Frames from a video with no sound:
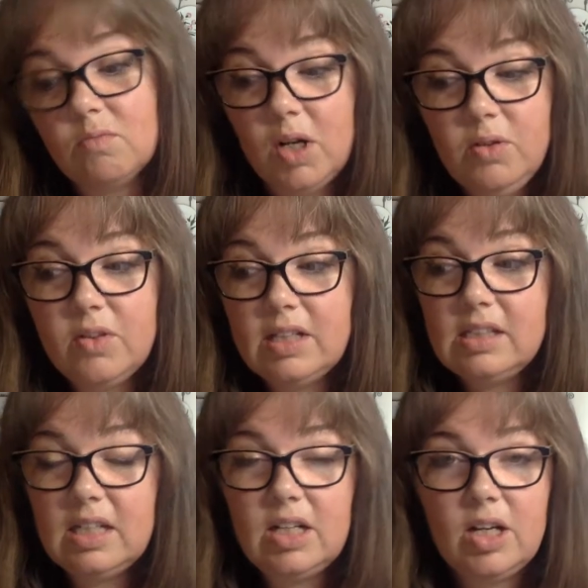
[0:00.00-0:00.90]
well, they
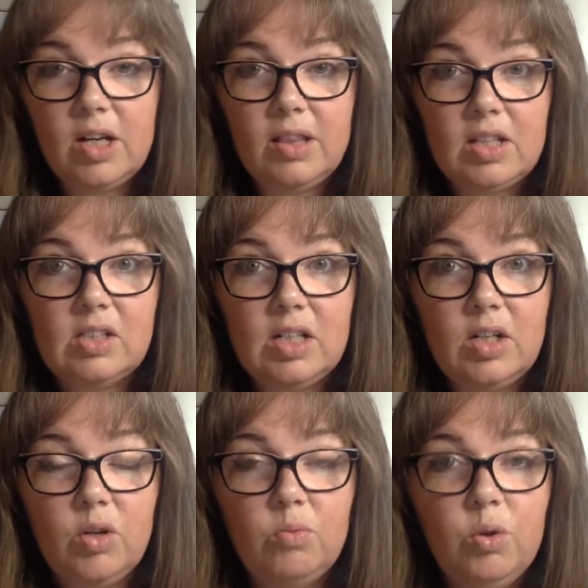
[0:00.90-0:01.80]
sit
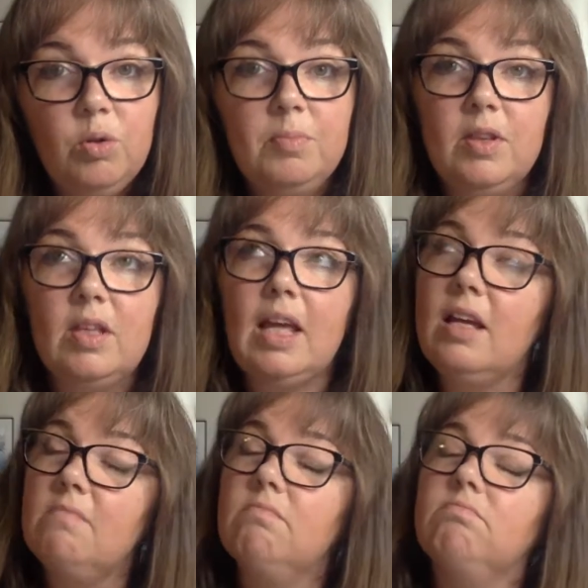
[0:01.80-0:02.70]
in a room and
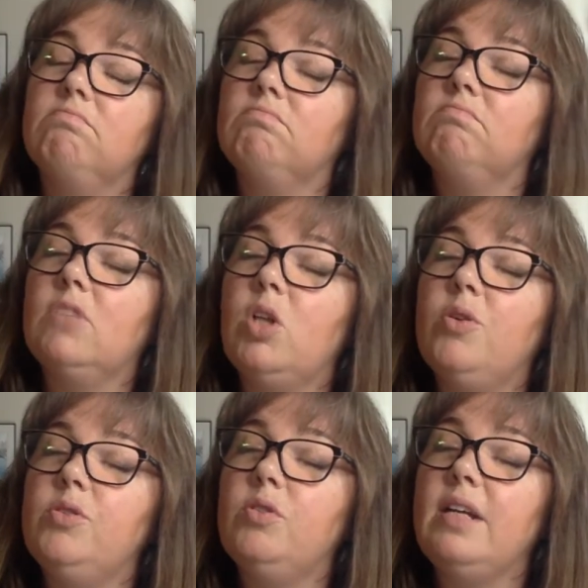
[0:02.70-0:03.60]
they
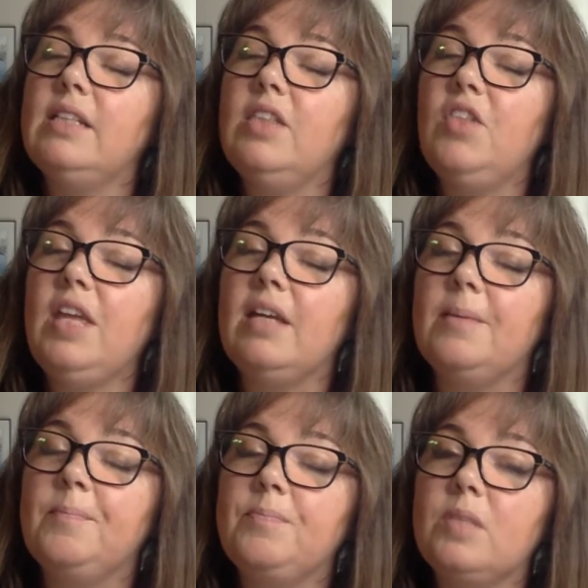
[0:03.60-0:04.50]
close their eyes and think.
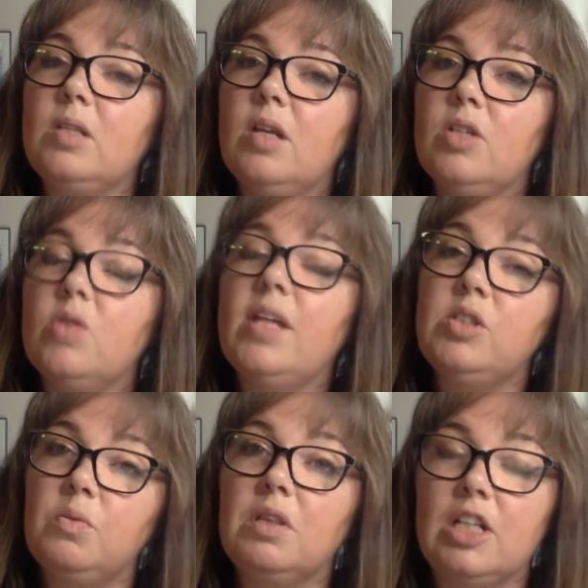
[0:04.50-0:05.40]
So
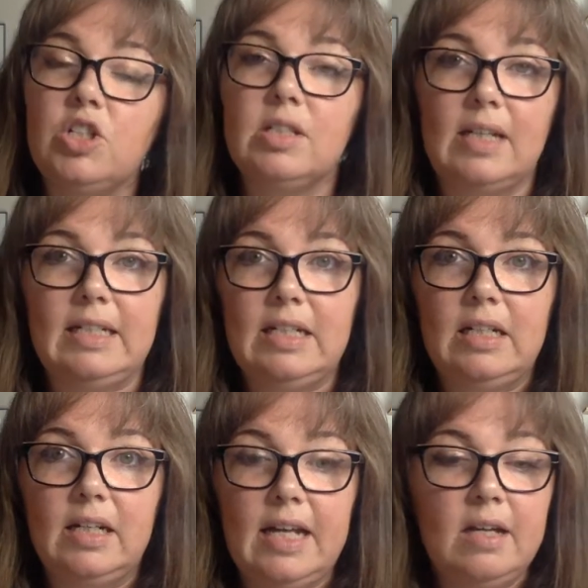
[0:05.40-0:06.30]
that's a religious
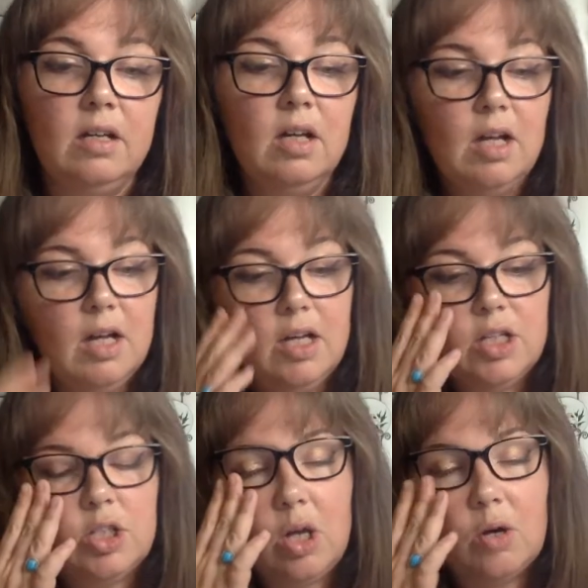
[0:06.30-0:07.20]
identity.
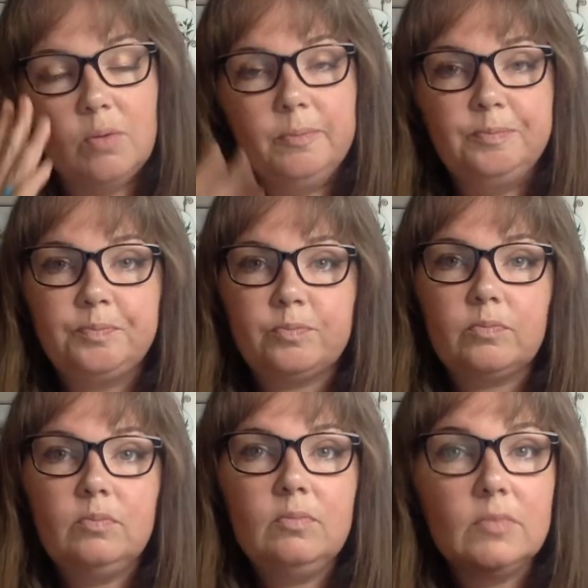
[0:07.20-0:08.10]
So,
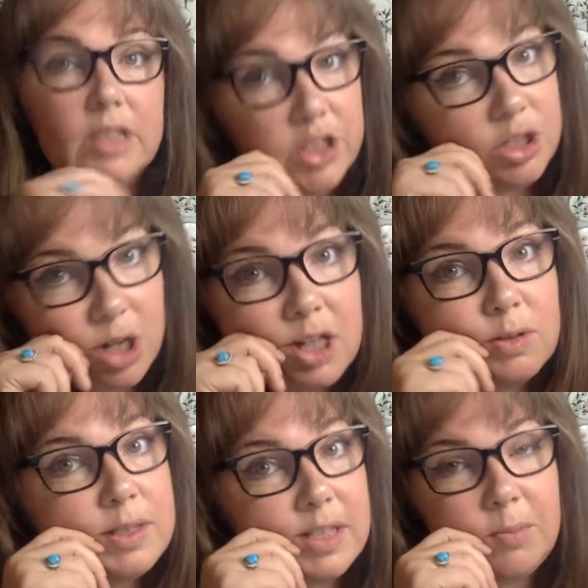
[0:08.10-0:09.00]
did you
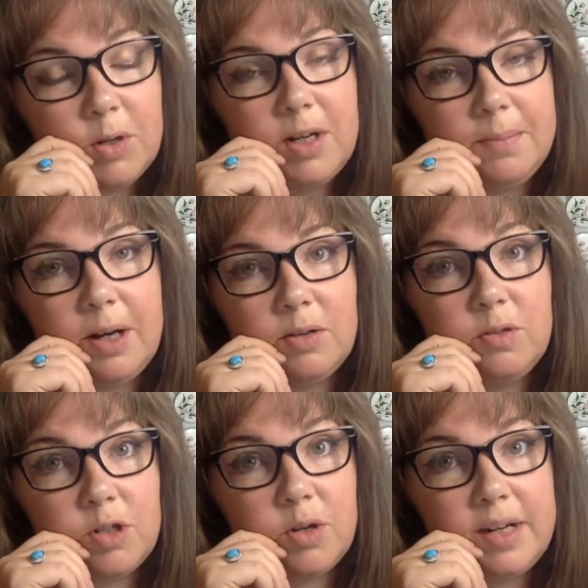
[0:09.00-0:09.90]
talk with someone
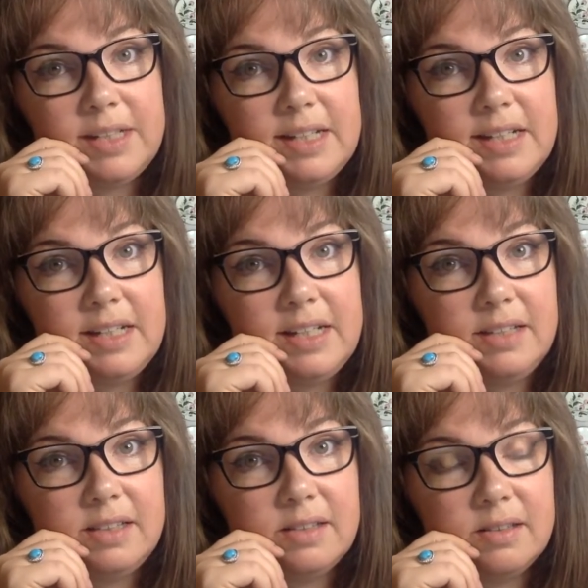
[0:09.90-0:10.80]
about your
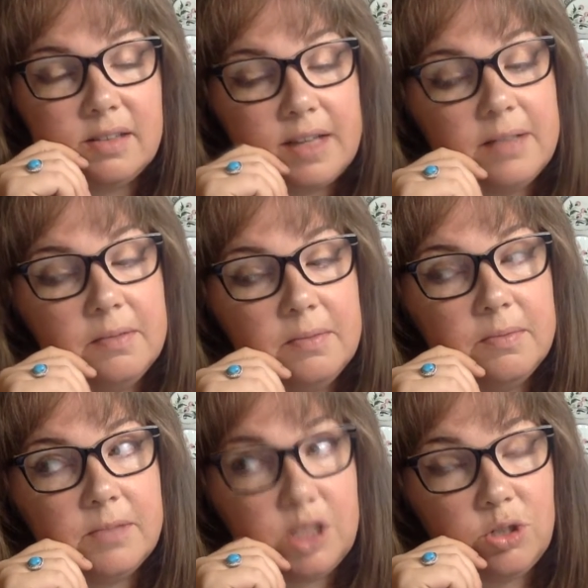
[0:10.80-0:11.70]
identities? And
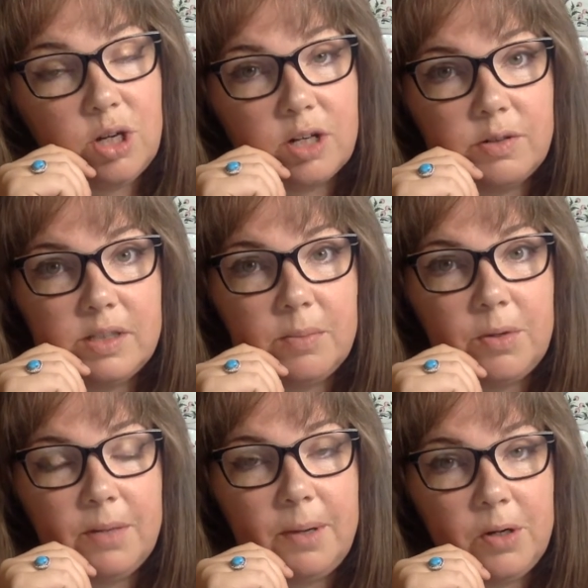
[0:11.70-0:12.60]
did you talk with
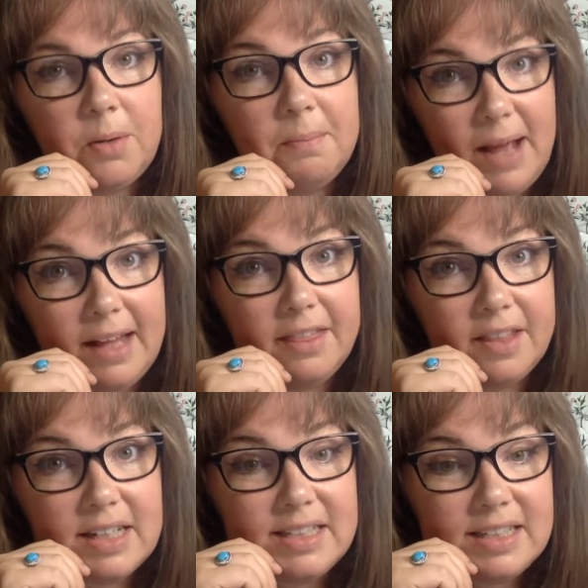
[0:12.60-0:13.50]
someone about your math
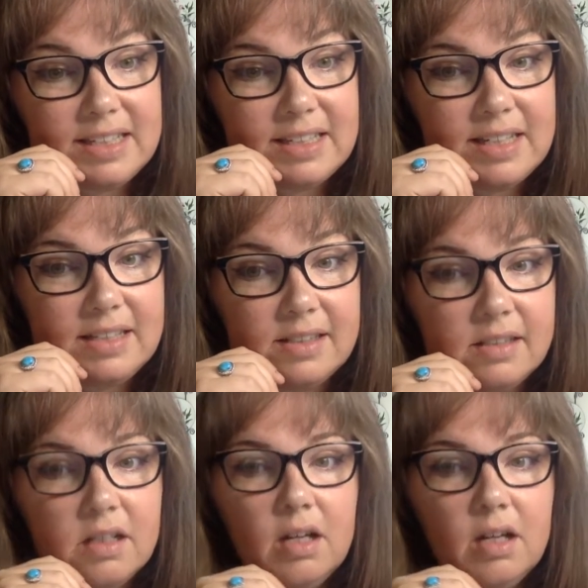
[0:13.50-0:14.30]
identities?